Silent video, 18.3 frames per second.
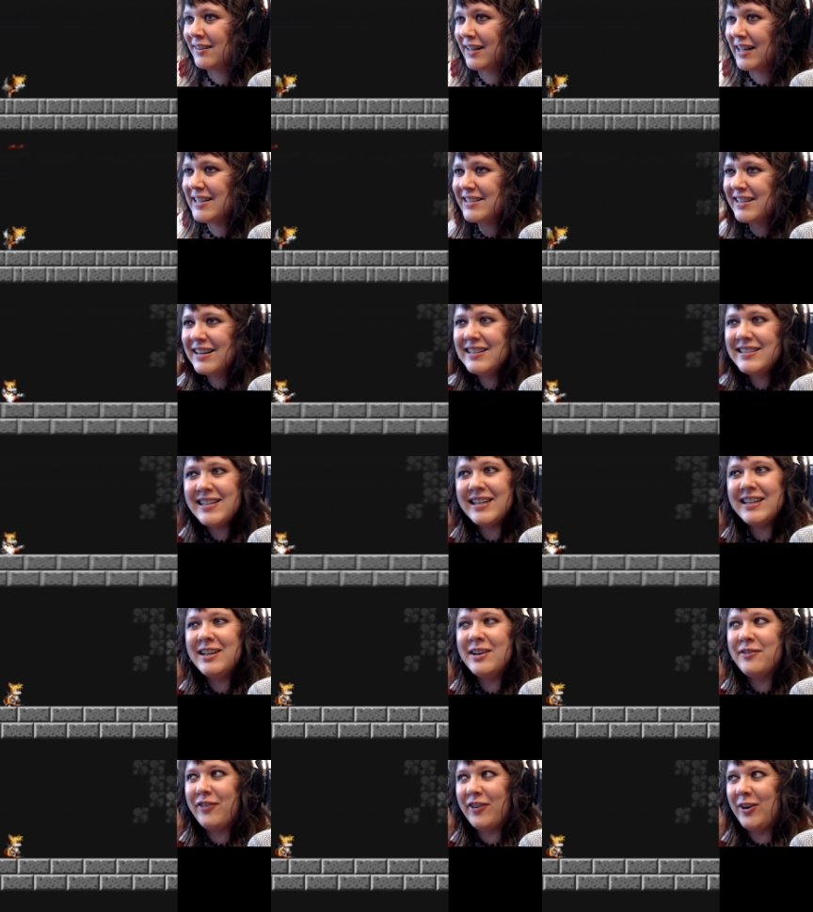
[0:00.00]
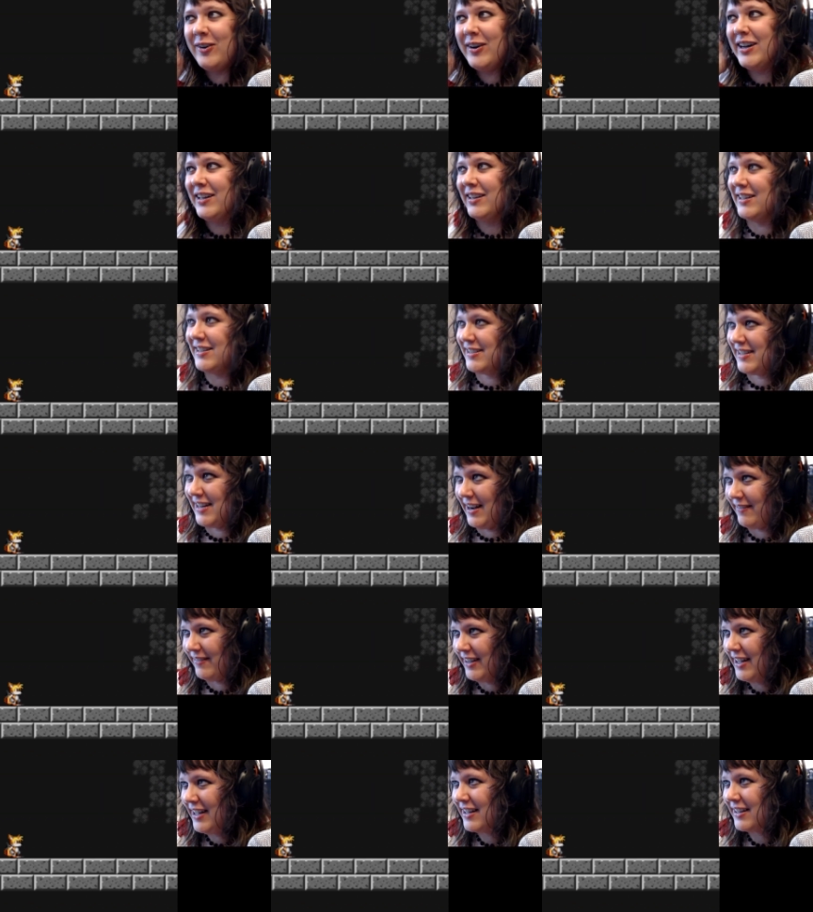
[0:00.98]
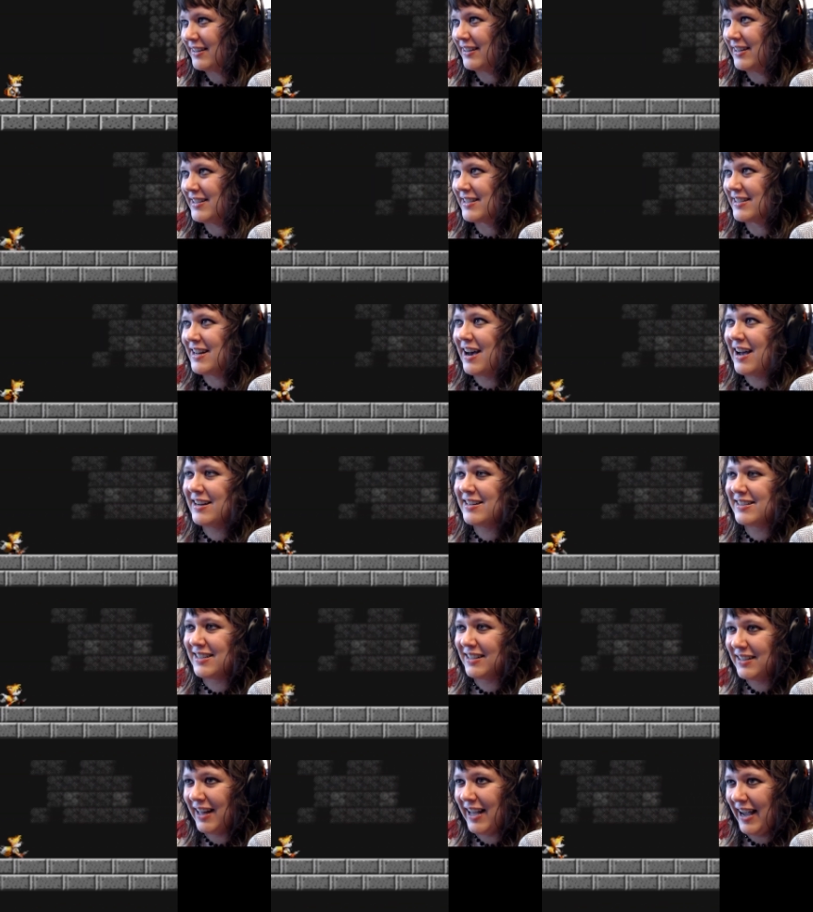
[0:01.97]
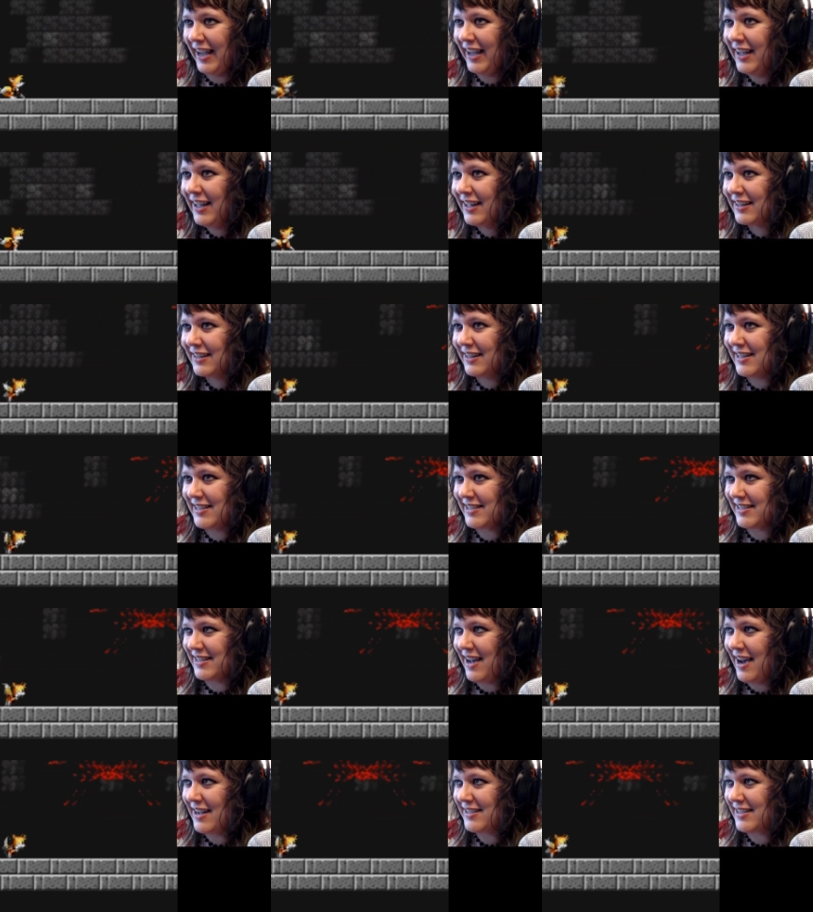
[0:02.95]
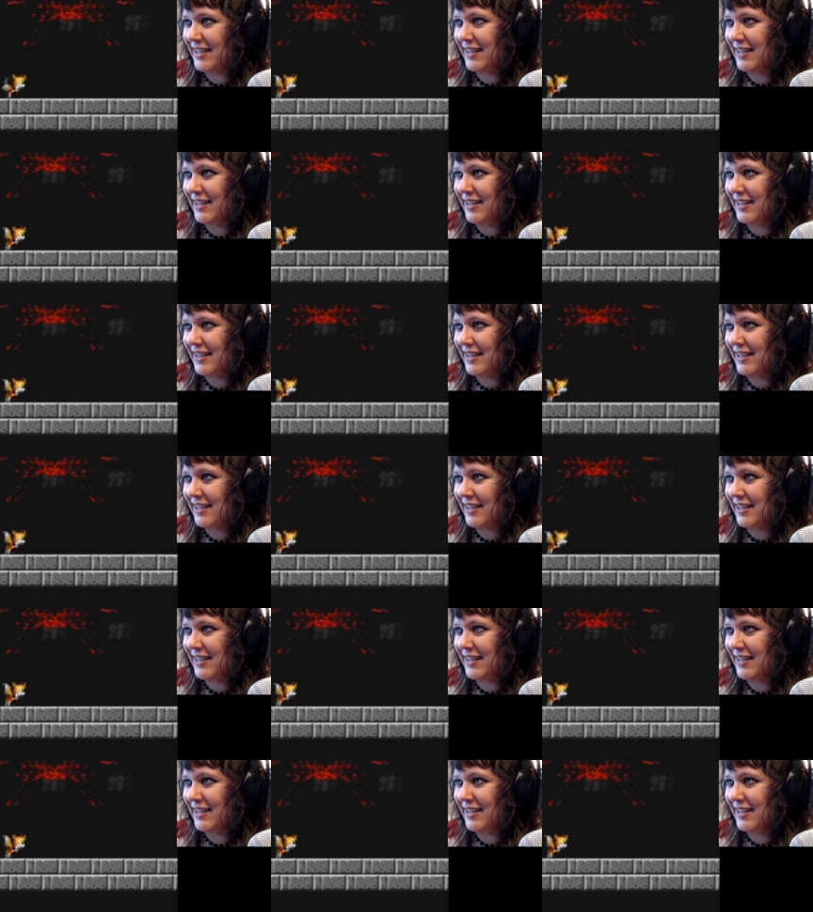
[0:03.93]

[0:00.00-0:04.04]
Let's continue for real this time. Let's not delay. Let's not